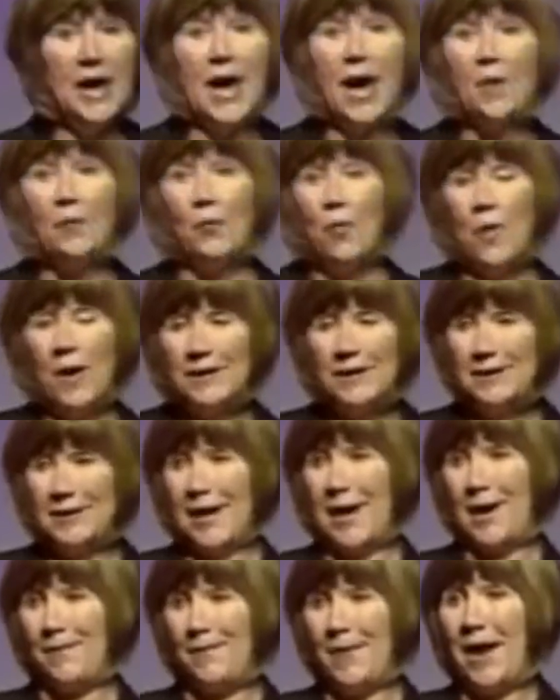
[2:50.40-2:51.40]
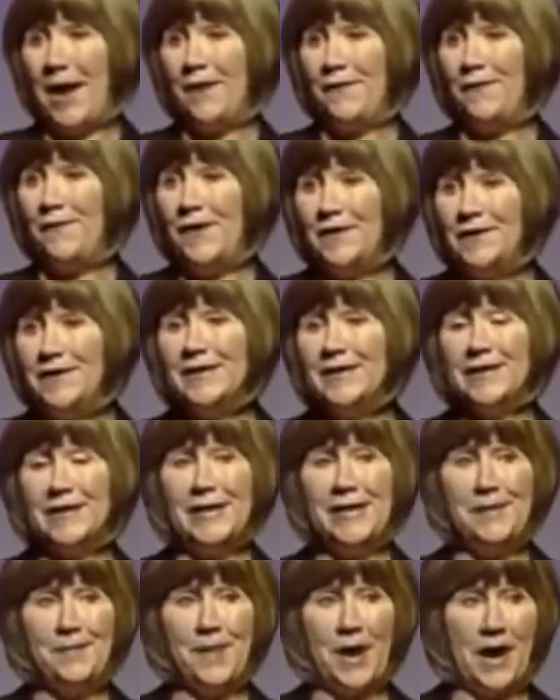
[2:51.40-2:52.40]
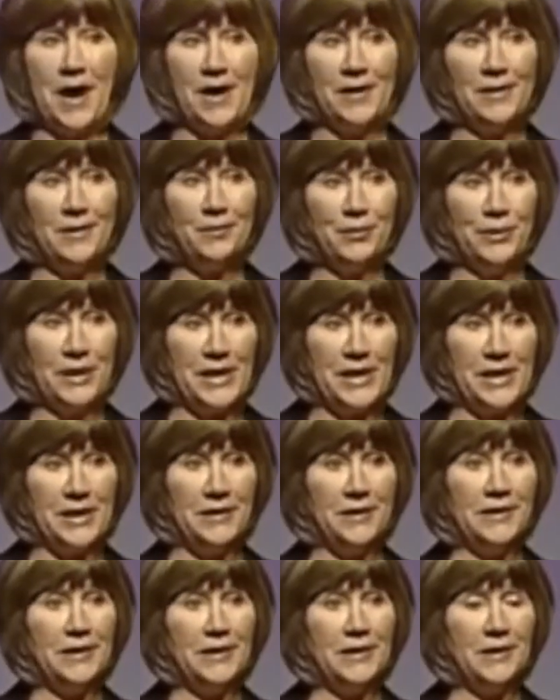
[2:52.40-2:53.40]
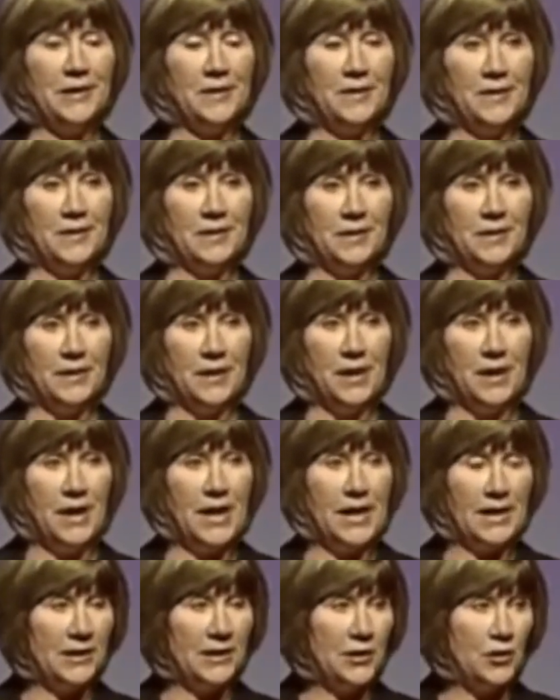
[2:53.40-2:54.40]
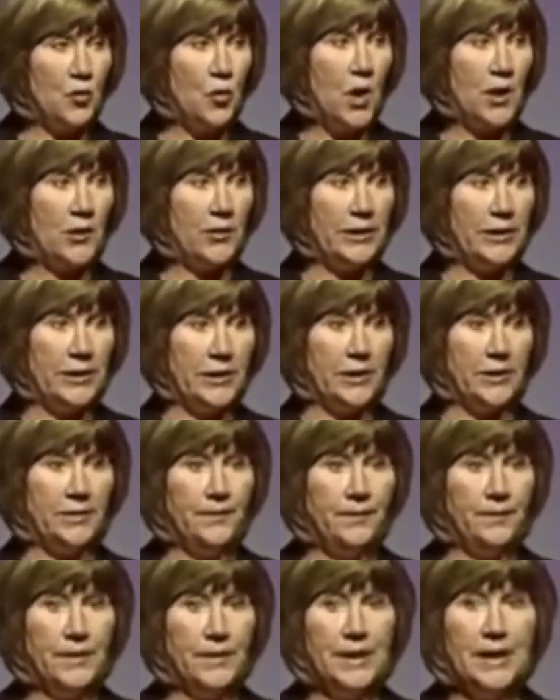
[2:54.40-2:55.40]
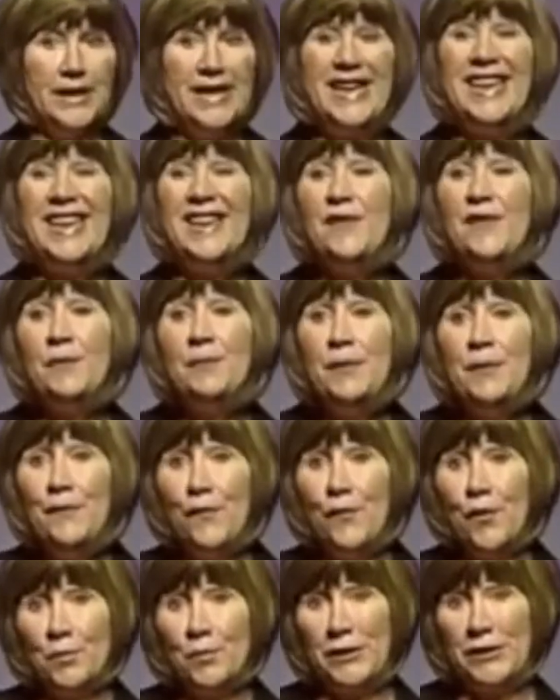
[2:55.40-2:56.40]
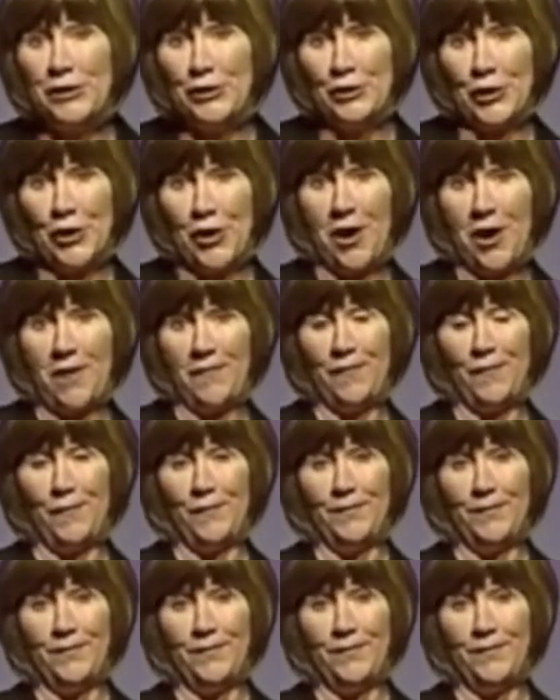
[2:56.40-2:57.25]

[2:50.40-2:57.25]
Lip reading: One time, I fell asleep on the plane at LaGuardia, even before we took off.